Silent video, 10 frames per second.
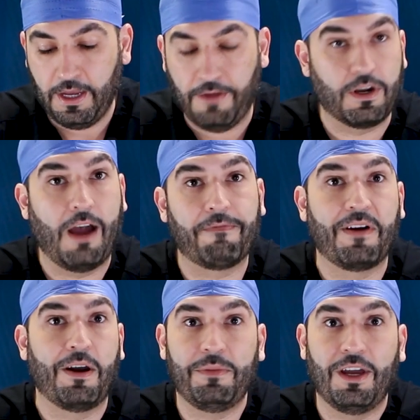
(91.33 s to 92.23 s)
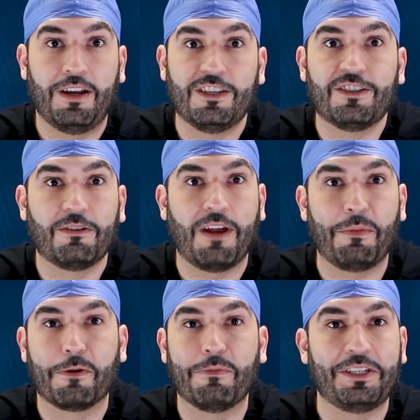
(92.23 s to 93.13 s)
If you're not following me on
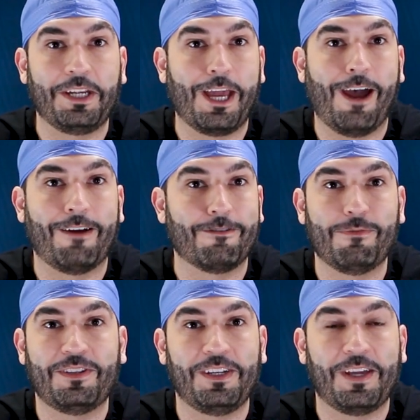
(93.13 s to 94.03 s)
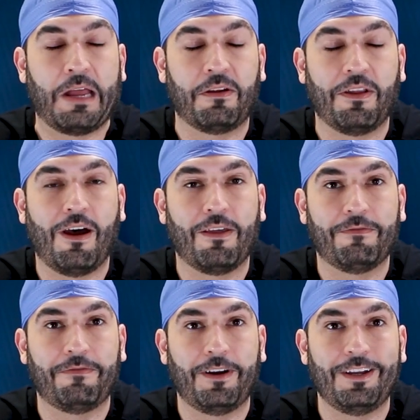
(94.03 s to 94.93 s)
Instagram, you're missing out. You're missing out on all the
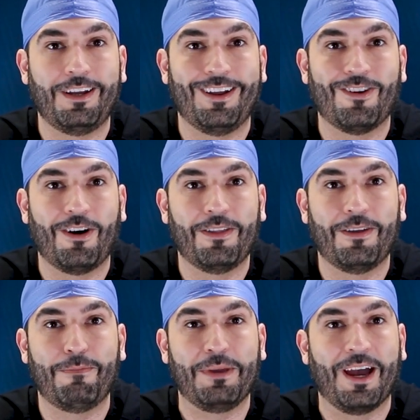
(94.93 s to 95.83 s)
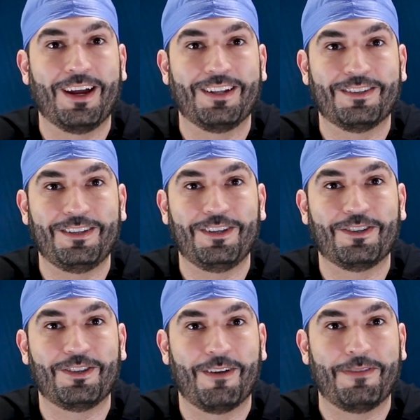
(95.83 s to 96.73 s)
fun and all the behind the
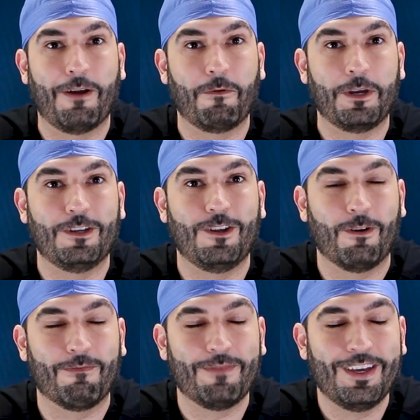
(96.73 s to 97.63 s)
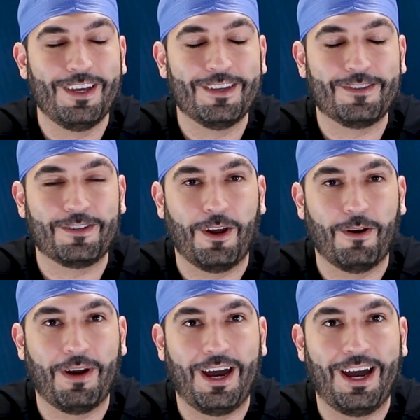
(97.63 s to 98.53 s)
scenes stuff that we do.
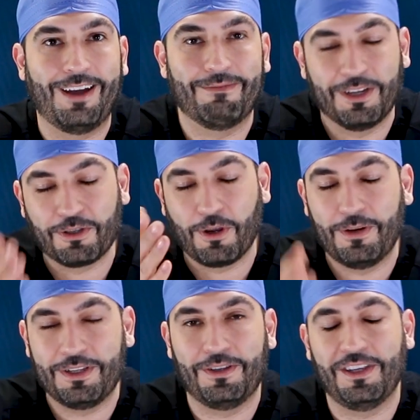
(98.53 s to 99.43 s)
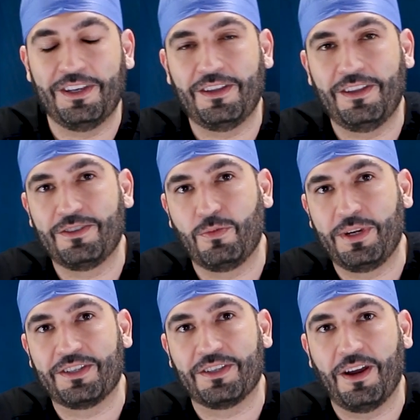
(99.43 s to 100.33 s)
So let's go into this
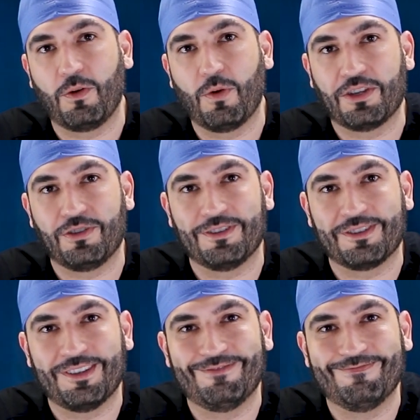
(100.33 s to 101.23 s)
week's questions.